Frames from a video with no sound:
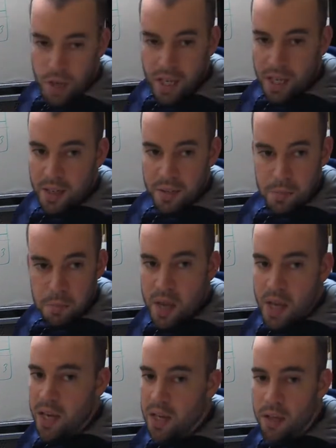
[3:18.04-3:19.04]
trying to get as
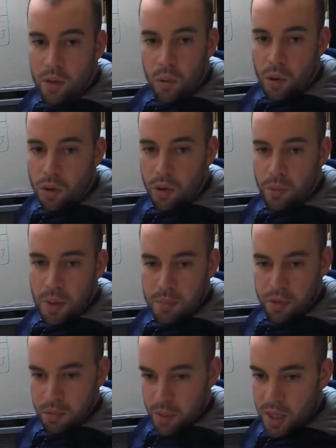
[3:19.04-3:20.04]
many quality
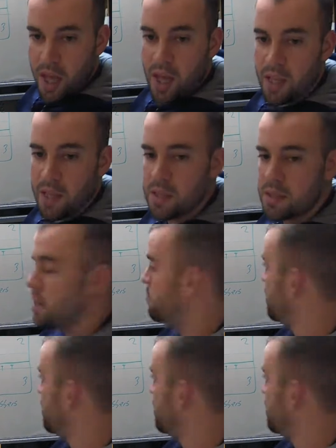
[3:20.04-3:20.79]
reps as we can in that time